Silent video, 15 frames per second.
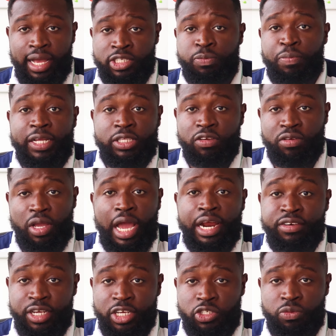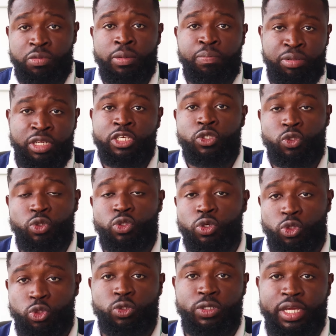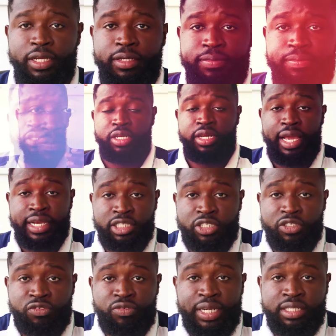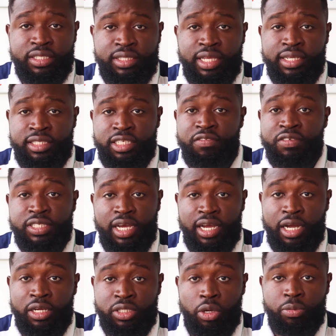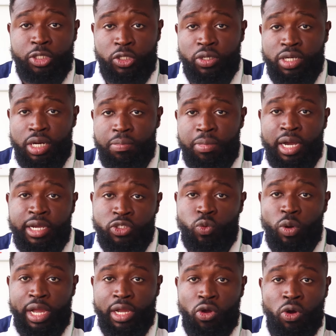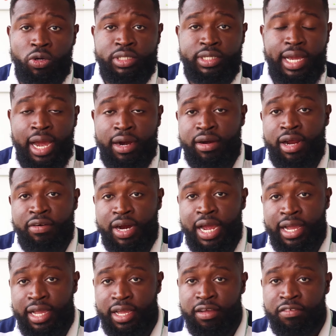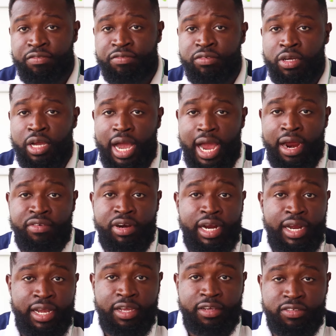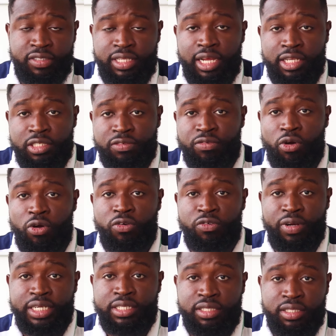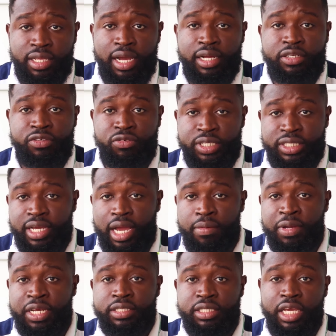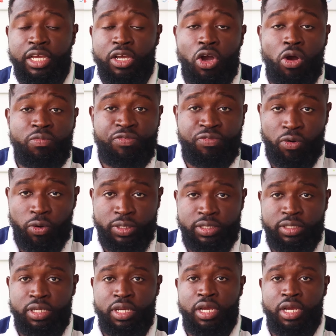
as part of your RESP, please do so today. The next registered savings account I'll be talking about is what I call the RRIF. RRIF stands for Registered Retirement Income Fund.